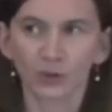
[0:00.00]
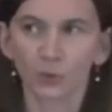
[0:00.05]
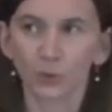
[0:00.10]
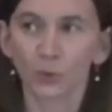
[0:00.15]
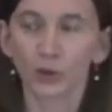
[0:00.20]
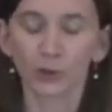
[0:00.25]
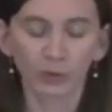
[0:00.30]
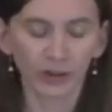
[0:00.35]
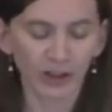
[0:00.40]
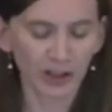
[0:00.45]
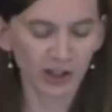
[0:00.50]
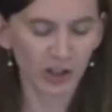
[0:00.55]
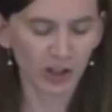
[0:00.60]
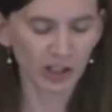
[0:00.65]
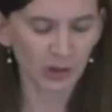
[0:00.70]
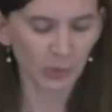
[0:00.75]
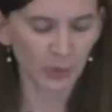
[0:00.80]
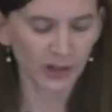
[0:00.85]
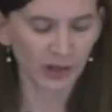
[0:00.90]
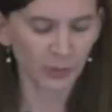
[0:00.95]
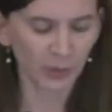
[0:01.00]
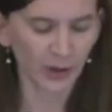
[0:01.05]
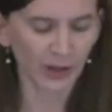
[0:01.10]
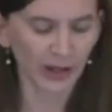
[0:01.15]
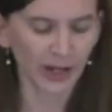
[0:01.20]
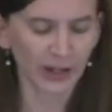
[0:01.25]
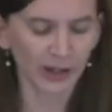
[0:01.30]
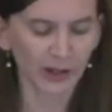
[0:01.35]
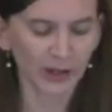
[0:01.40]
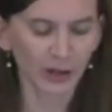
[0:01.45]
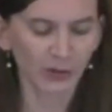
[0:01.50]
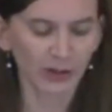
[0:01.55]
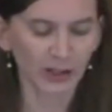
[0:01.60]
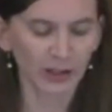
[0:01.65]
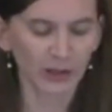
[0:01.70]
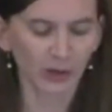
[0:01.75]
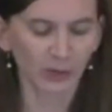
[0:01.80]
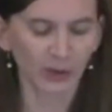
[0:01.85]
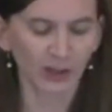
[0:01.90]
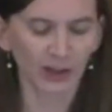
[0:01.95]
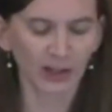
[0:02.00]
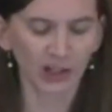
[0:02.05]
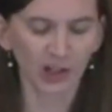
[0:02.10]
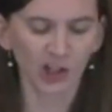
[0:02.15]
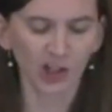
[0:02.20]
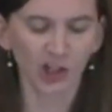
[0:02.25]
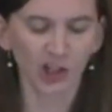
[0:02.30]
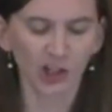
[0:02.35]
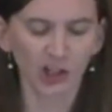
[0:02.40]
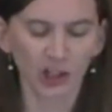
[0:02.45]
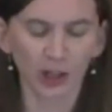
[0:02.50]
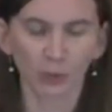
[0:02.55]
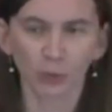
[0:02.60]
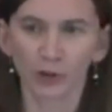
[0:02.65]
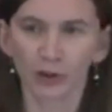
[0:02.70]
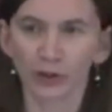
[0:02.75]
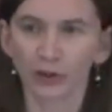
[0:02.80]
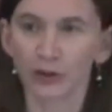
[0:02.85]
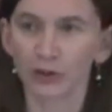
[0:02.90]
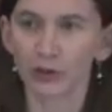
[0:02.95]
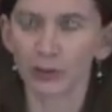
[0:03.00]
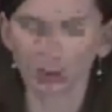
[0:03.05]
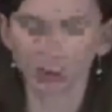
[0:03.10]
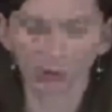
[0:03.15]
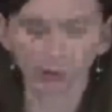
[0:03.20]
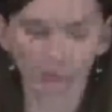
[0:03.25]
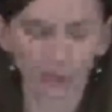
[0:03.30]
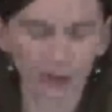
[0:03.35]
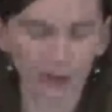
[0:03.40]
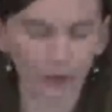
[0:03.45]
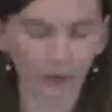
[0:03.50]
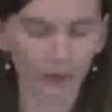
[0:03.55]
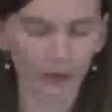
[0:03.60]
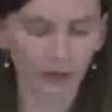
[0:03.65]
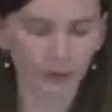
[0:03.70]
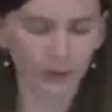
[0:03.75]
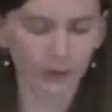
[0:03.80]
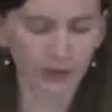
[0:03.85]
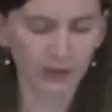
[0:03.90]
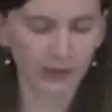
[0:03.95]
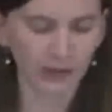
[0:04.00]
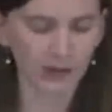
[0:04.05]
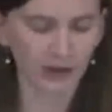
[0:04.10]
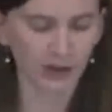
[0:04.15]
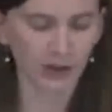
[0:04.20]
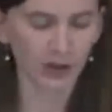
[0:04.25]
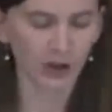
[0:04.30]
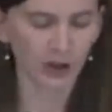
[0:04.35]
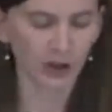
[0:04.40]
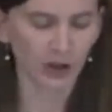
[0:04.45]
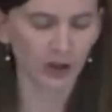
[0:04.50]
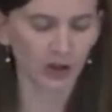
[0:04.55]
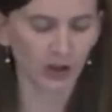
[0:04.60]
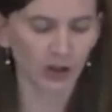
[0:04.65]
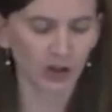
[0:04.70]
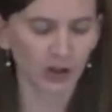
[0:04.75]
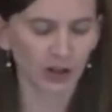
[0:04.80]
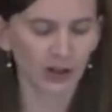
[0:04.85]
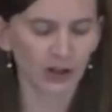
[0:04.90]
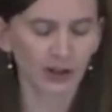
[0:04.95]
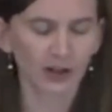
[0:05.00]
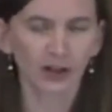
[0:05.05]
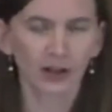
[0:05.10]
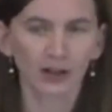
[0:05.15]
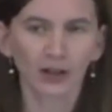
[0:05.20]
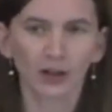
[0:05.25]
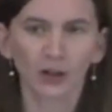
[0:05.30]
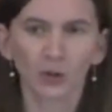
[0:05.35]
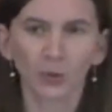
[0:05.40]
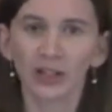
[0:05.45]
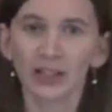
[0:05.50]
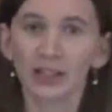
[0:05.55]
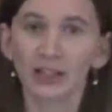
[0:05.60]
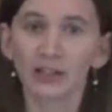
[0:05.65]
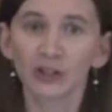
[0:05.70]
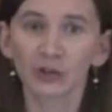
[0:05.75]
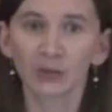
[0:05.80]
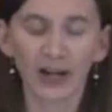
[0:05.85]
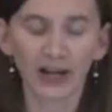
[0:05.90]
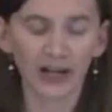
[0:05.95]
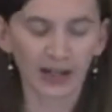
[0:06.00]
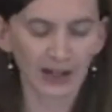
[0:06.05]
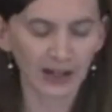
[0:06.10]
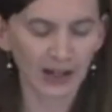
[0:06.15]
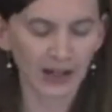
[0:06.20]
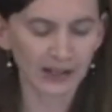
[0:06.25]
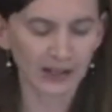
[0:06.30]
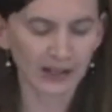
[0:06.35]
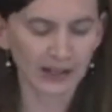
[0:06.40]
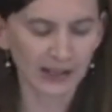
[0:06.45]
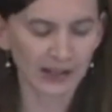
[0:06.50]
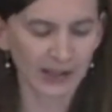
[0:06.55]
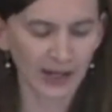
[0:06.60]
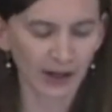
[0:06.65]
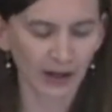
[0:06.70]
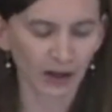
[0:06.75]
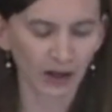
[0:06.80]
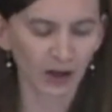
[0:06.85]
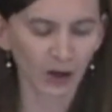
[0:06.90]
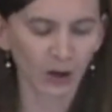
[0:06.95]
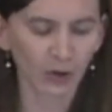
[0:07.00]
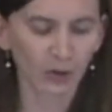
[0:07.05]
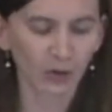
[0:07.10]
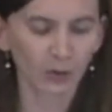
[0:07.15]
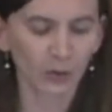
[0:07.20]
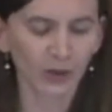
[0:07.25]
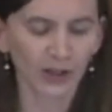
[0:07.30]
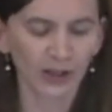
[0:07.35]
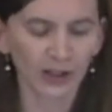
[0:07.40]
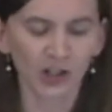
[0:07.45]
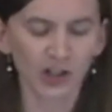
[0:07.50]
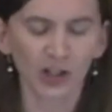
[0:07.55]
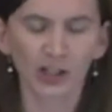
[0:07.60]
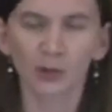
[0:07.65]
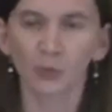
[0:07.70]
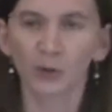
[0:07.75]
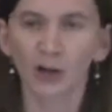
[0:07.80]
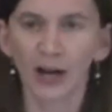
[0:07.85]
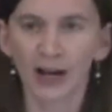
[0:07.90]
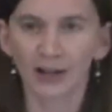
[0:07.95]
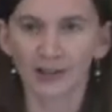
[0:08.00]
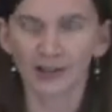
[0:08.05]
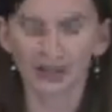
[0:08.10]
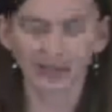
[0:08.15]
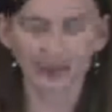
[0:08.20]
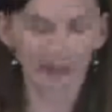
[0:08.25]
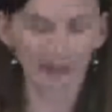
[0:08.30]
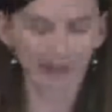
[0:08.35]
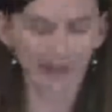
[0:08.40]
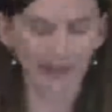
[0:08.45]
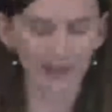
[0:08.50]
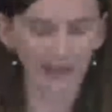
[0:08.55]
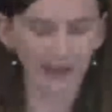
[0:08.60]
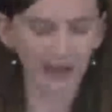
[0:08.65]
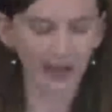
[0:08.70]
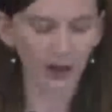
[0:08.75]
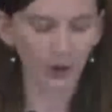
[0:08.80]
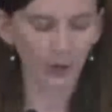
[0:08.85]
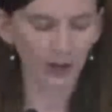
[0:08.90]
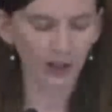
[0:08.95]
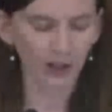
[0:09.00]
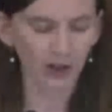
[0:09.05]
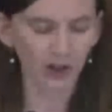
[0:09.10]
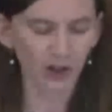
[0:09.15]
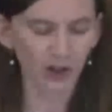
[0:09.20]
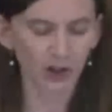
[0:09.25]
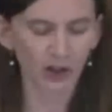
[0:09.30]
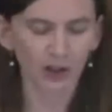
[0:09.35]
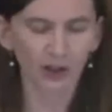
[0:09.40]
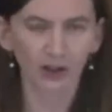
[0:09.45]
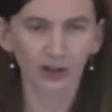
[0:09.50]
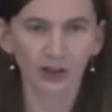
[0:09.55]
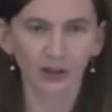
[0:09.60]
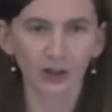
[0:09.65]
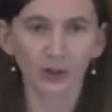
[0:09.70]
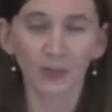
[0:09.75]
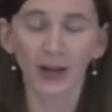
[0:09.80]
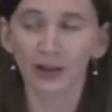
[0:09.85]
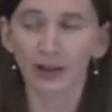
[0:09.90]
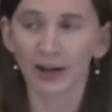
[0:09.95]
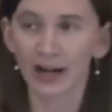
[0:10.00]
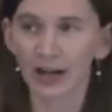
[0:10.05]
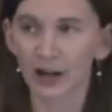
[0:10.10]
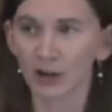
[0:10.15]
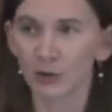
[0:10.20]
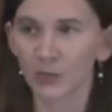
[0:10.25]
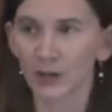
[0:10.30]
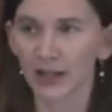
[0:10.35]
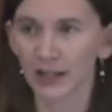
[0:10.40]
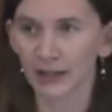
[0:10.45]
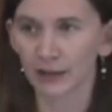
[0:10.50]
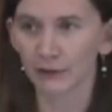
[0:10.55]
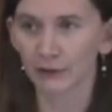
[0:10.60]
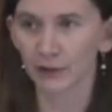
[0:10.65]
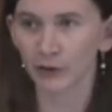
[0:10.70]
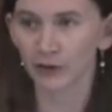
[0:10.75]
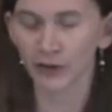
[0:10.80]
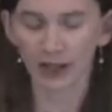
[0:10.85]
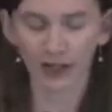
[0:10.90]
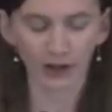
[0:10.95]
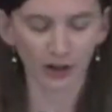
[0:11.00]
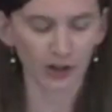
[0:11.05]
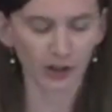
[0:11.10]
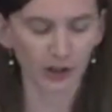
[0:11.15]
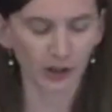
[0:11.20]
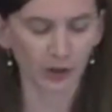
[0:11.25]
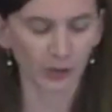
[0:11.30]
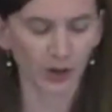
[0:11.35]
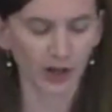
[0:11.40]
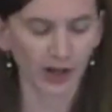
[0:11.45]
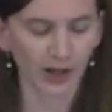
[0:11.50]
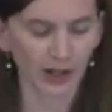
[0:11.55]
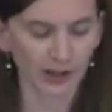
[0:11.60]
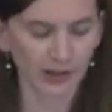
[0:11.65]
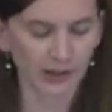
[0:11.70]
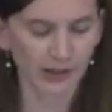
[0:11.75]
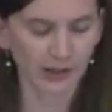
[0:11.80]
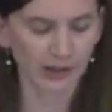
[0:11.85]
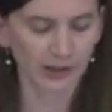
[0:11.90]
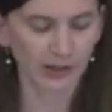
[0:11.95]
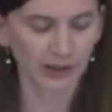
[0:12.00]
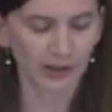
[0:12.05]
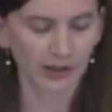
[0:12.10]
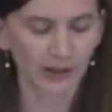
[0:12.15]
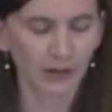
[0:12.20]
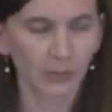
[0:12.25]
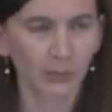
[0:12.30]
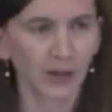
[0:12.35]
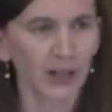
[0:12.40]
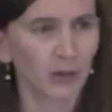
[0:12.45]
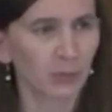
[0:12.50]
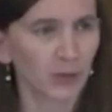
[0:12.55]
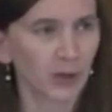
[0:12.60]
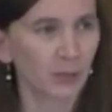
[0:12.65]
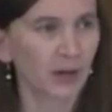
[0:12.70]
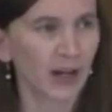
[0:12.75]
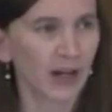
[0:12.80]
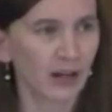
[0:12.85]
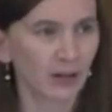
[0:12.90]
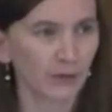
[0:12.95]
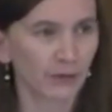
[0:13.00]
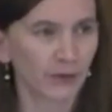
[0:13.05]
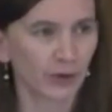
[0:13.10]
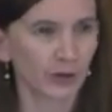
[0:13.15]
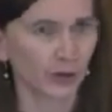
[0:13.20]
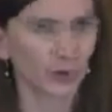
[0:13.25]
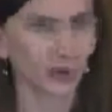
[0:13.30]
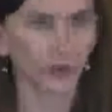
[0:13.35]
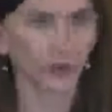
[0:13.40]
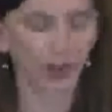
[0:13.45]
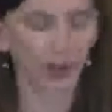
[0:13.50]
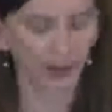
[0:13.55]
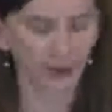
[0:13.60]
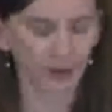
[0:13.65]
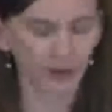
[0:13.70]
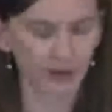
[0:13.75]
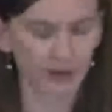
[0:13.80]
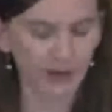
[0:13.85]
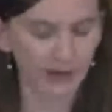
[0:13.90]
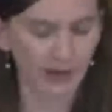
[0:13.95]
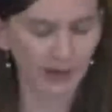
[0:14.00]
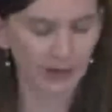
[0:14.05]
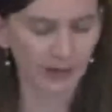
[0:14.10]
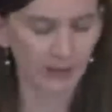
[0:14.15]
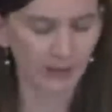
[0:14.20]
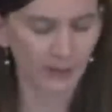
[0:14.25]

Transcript: When religious people enter into relationship with those who have been abused in the church, we need to recognize that our own religious practices and language, no matter how meaningful they are to us, might be painful to others.